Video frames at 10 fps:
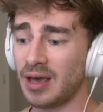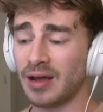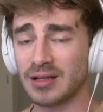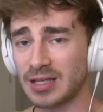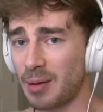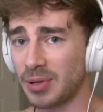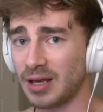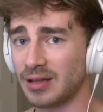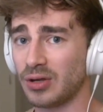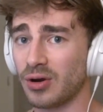And on top of
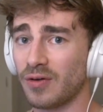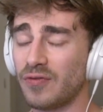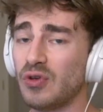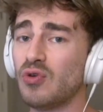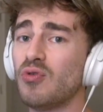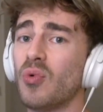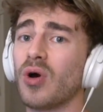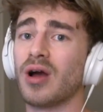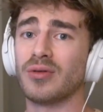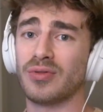that, there are a few
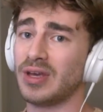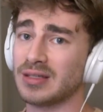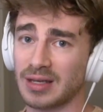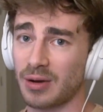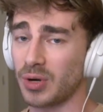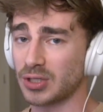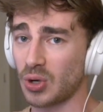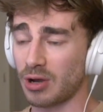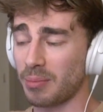more other things that I want to talk